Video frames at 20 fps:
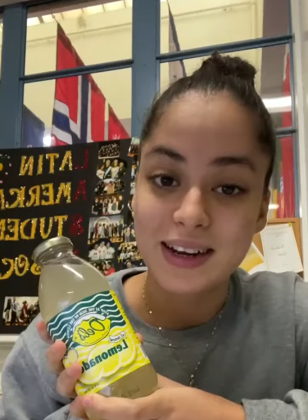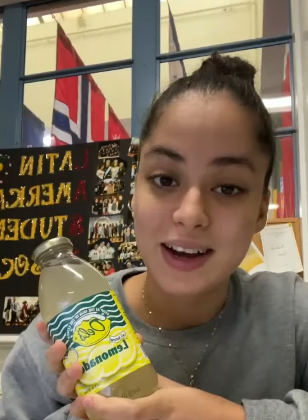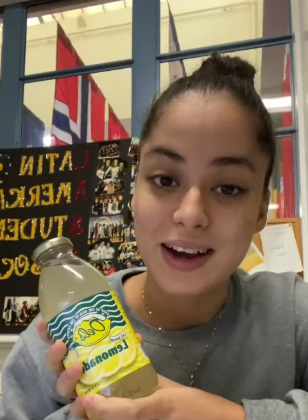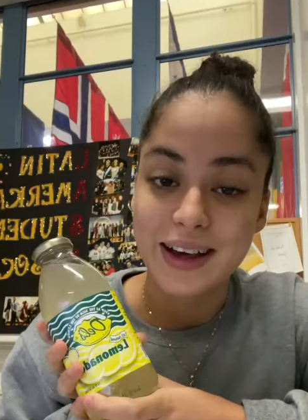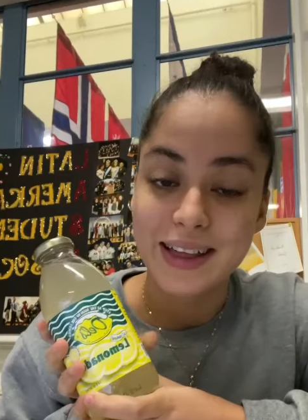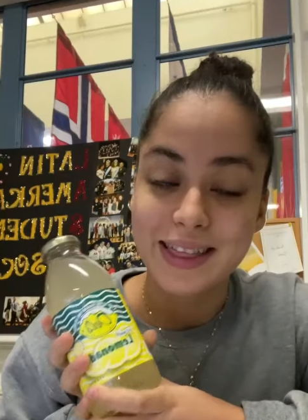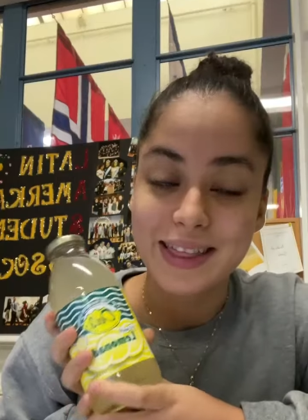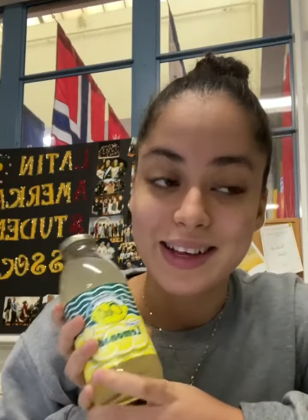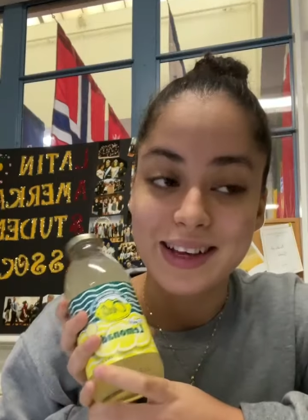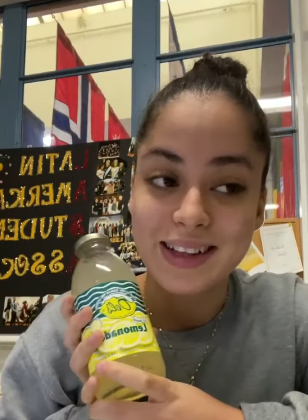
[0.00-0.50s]
I
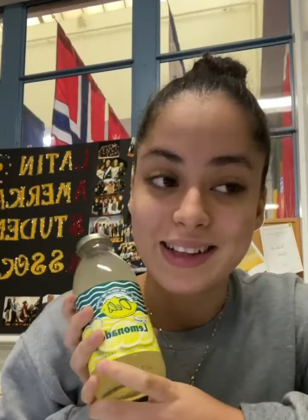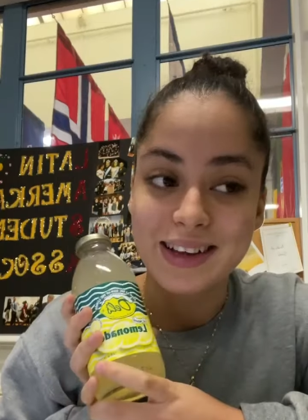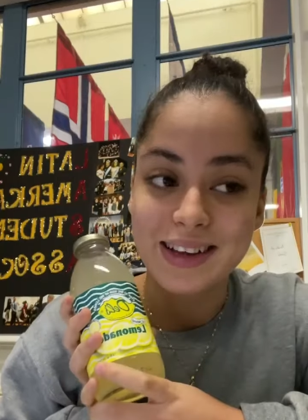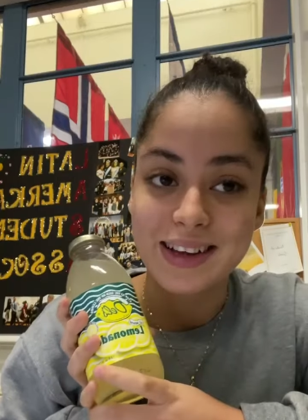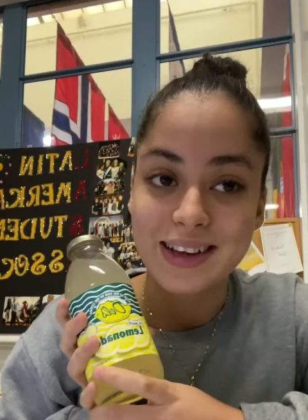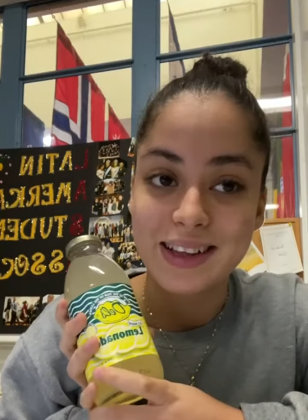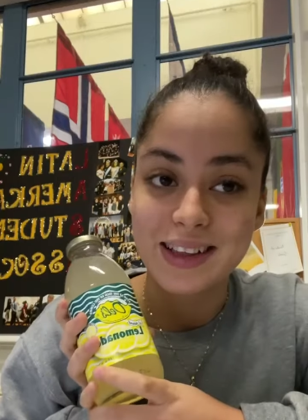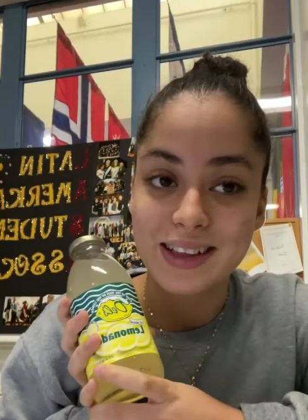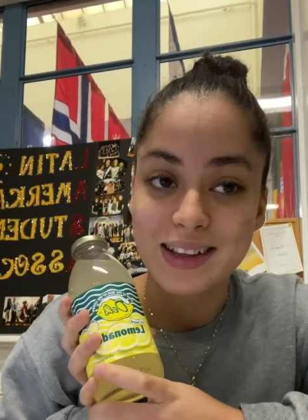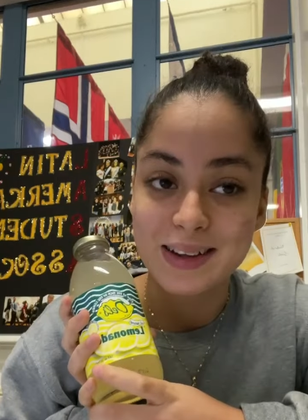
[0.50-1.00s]
think
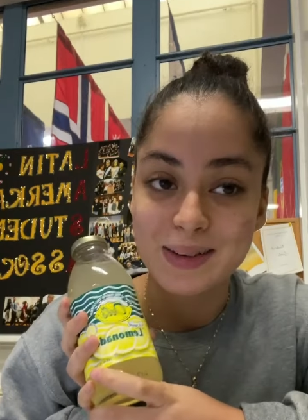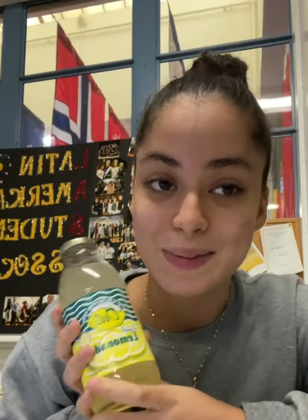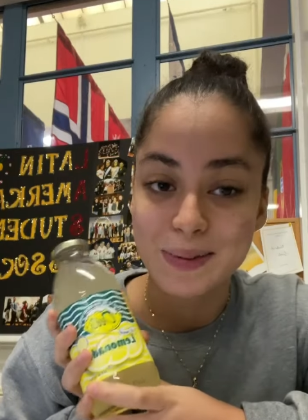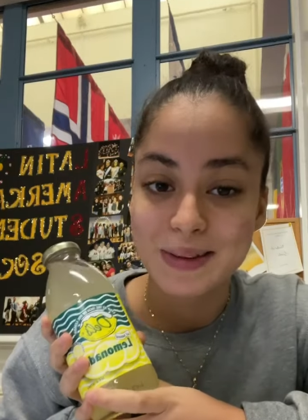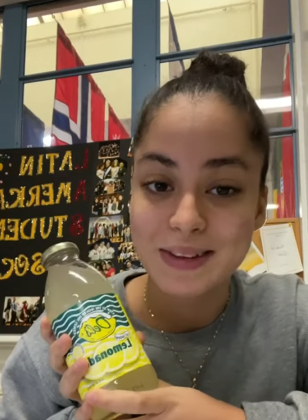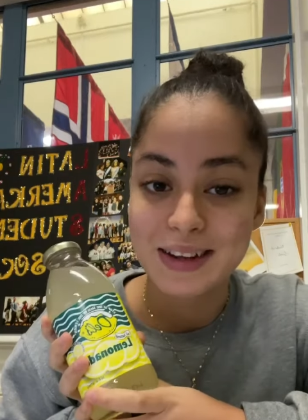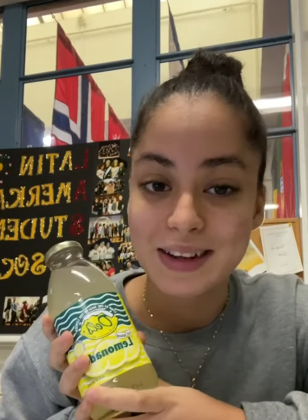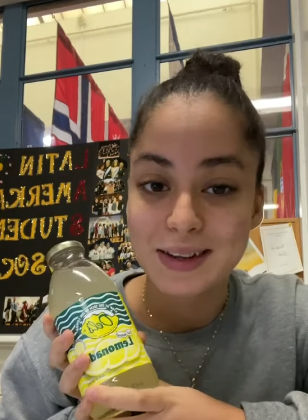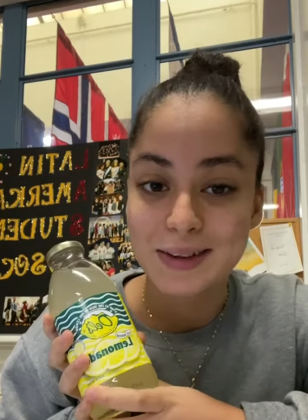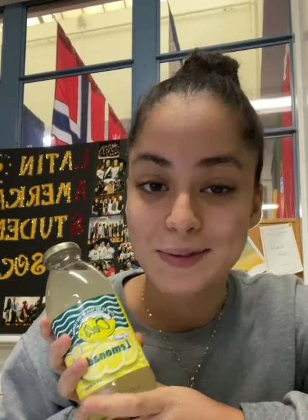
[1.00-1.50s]
this would
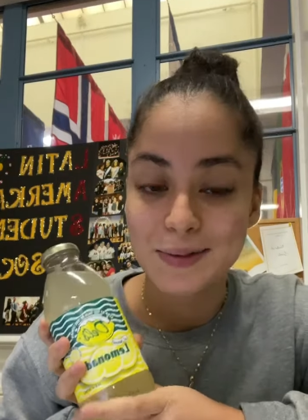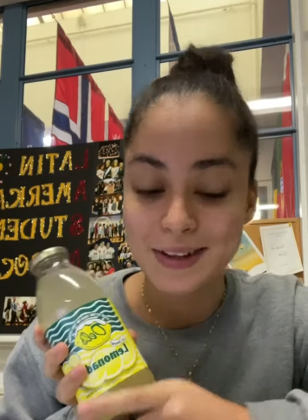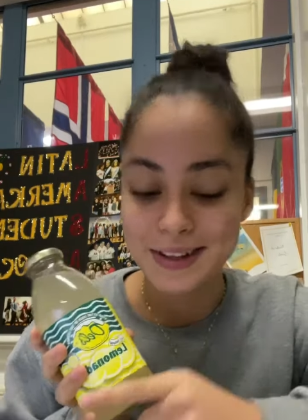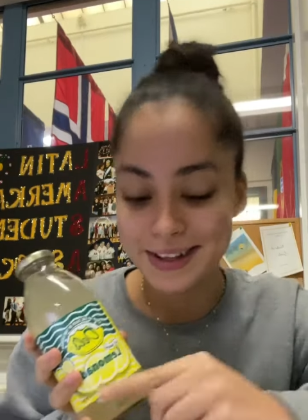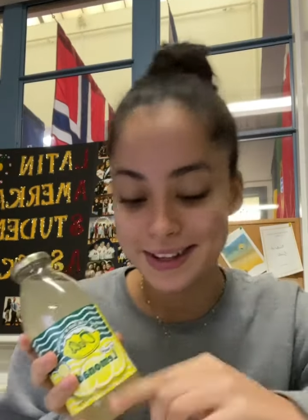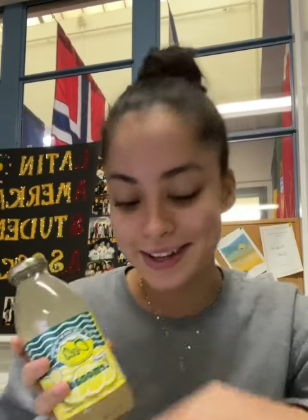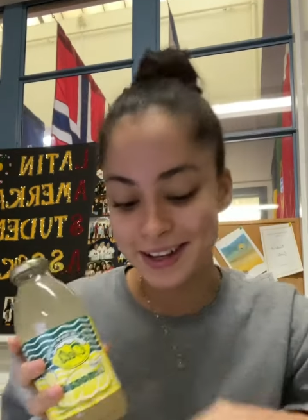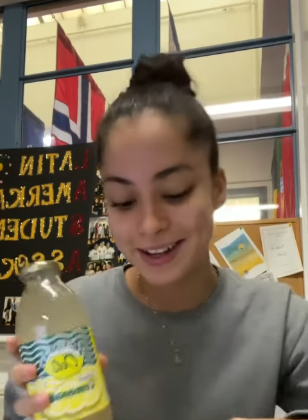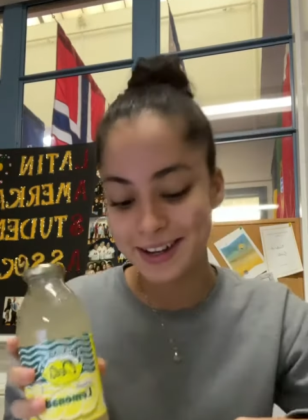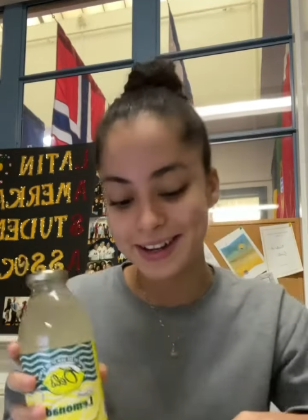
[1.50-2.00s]
taste really
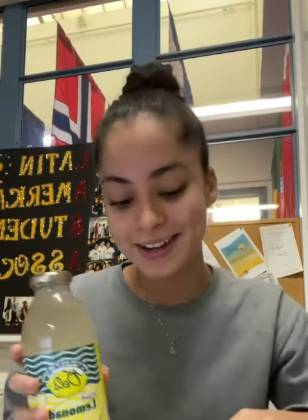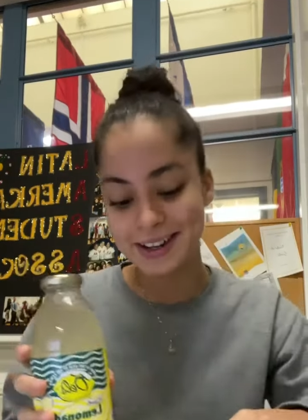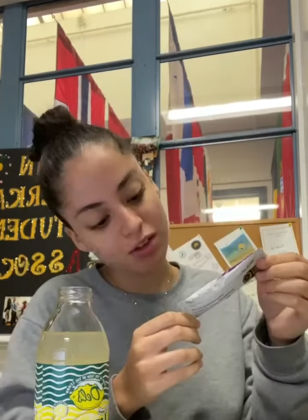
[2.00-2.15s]
good.